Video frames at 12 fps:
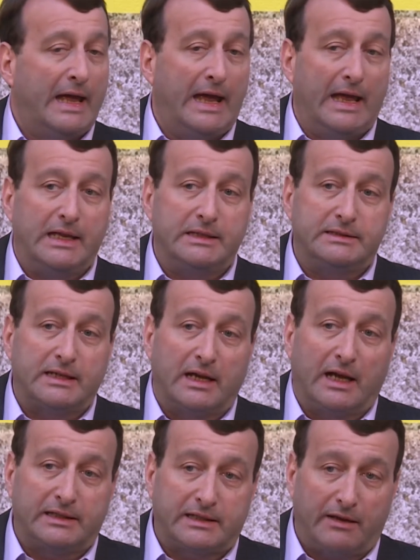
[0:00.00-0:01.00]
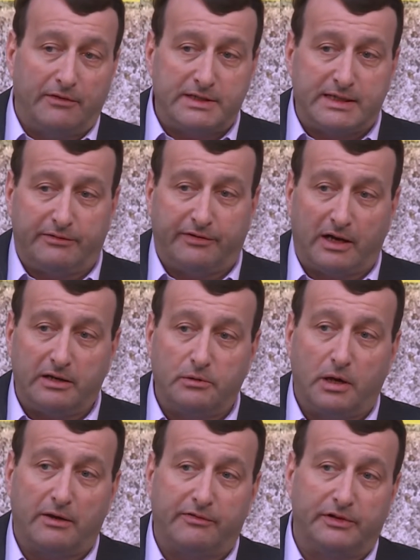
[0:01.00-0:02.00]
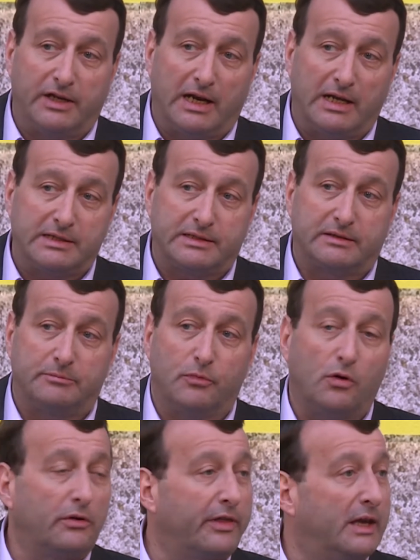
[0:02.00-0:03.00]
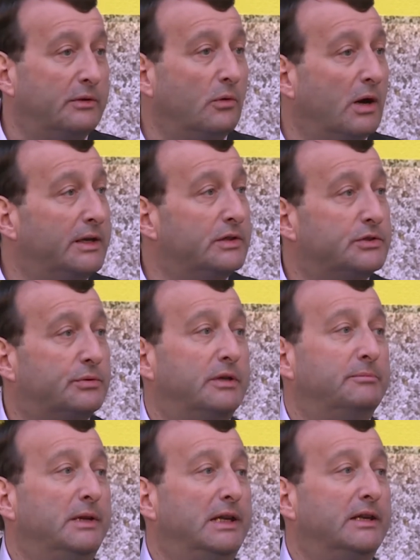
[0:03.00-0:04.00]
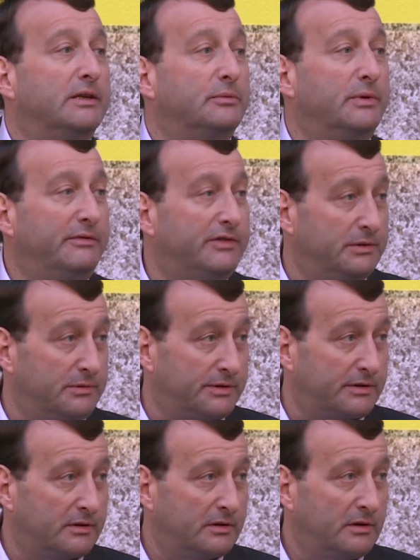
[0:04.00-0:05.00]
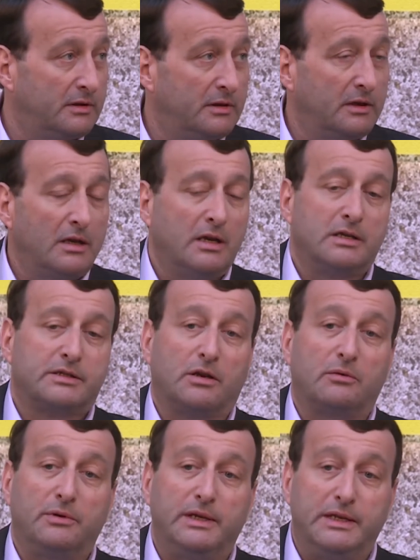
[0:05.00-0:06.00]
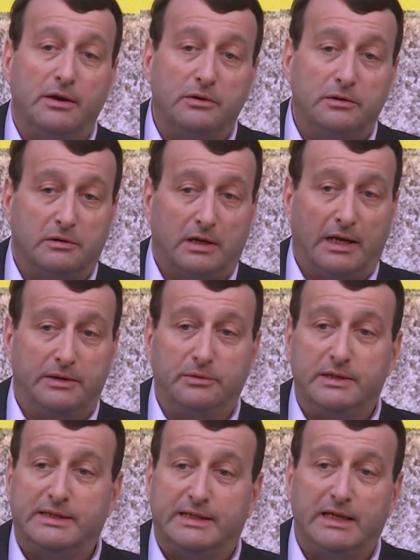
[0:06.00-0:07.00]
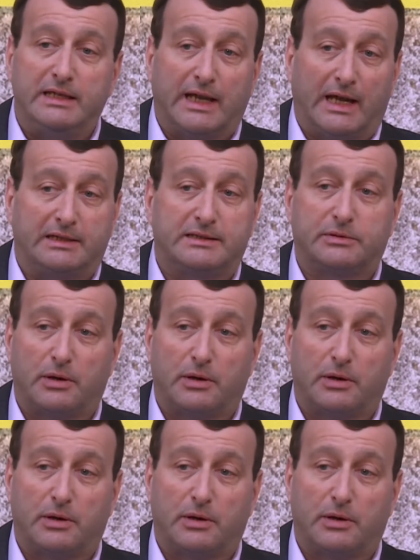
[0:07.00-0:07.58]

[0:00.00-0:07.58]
And at Travelsify, we have analyzed more than 100 million reviews. So we know and we see that